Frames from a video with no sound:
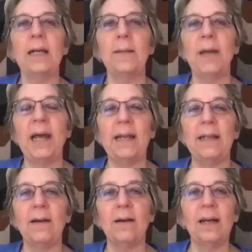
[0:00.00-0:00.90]
of mad
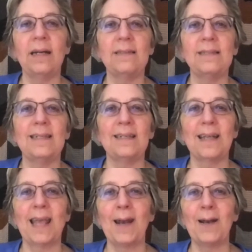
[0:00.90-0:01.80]
at
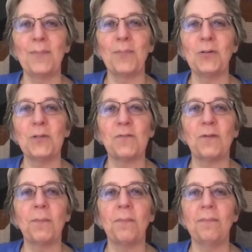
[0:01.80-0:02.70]
Canada Post
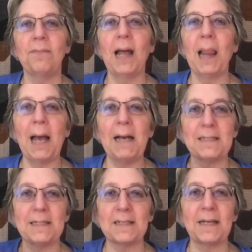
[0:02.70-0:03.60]
from my last
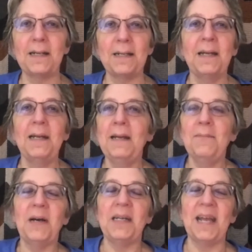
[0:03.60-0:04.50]
design,
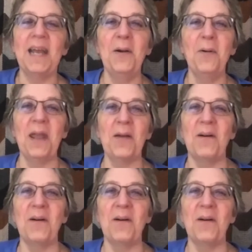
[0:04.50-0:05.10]
but we won't.